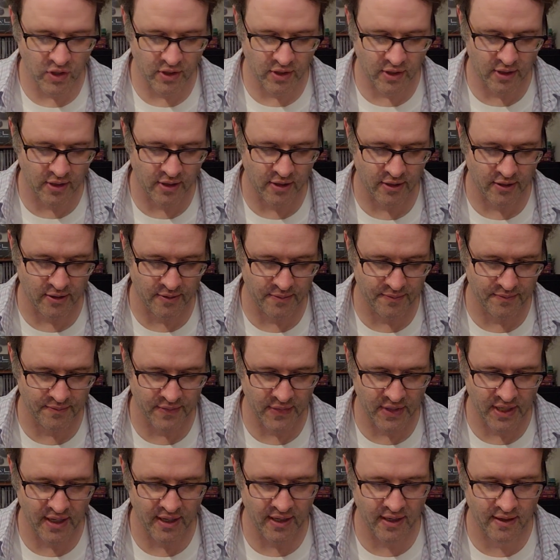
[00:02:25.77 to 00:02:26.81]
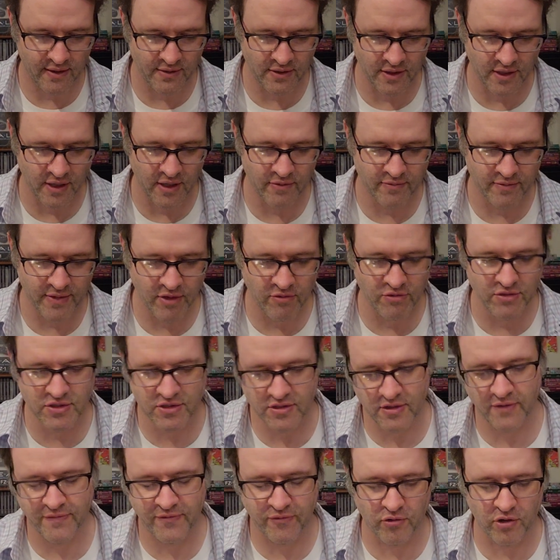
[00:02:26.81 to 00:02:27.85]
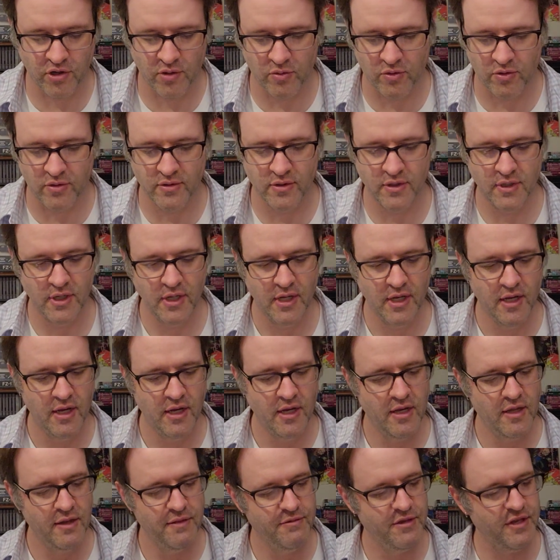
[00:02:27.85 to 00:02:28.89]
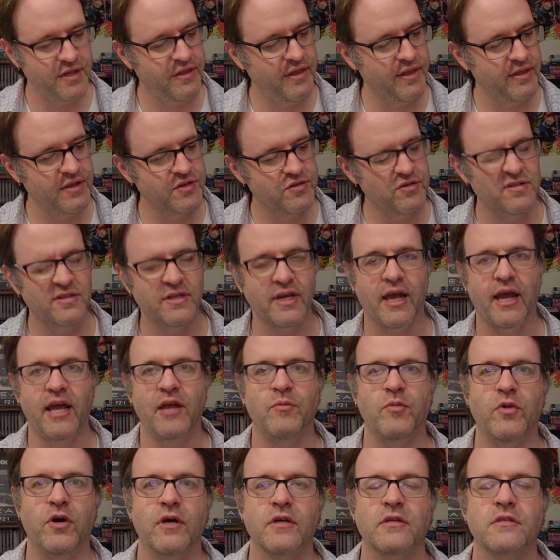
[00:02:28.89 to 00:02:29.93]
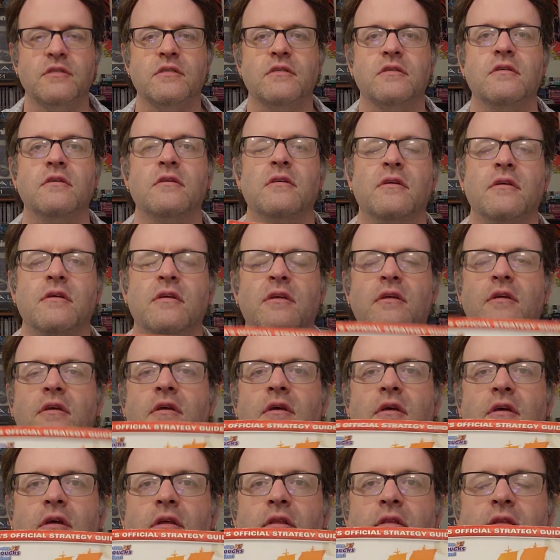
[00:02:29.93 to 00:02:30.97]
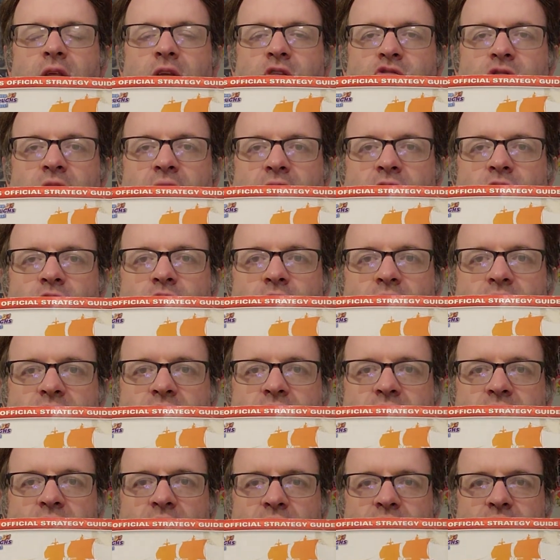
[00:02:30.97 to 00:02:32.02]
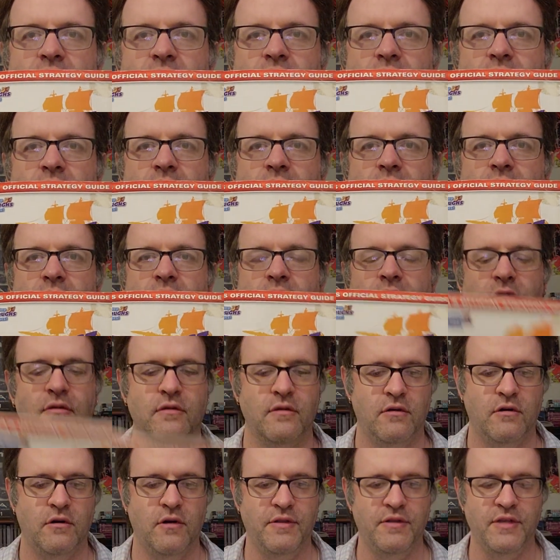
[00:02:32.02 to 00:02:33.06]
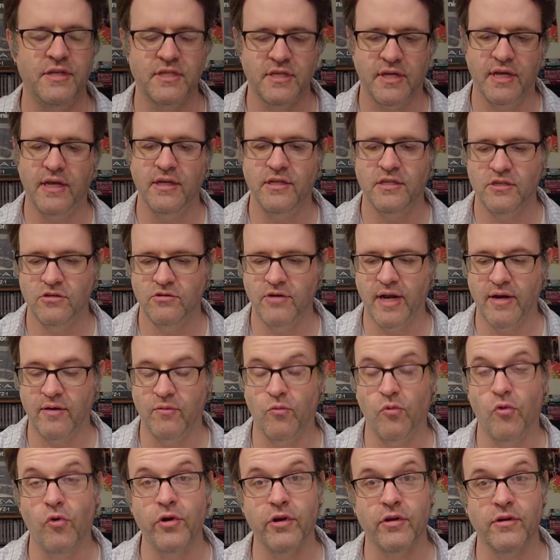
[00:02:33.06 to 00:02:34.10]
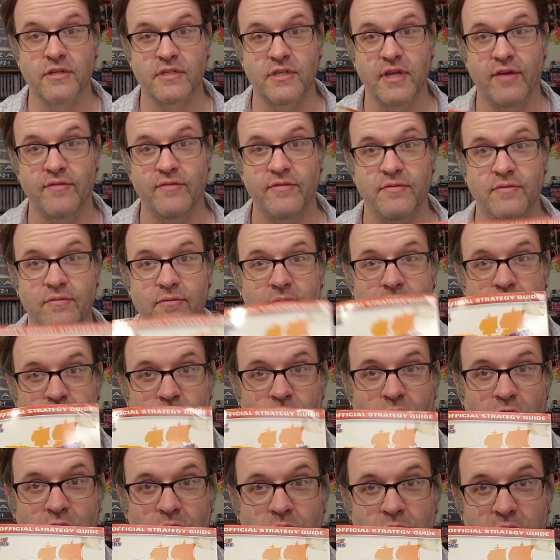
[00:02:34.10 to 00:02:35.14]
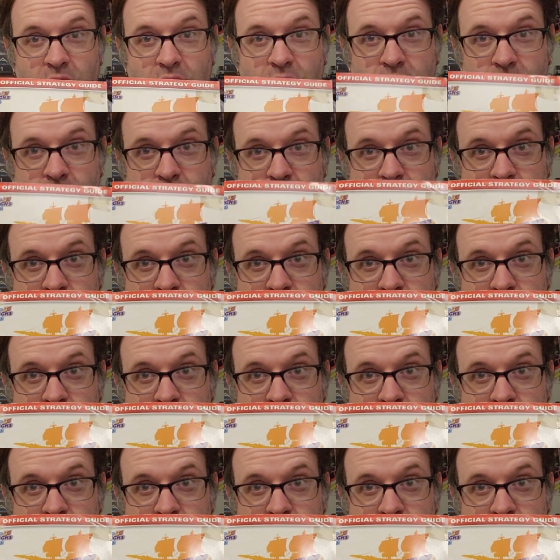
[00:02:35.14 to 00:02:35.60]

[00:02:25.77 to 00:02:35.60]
And you know, it was affordable. I think this was like $8. The Dragon Quest 7, or in this case Dragon Warrior 7, pardon me.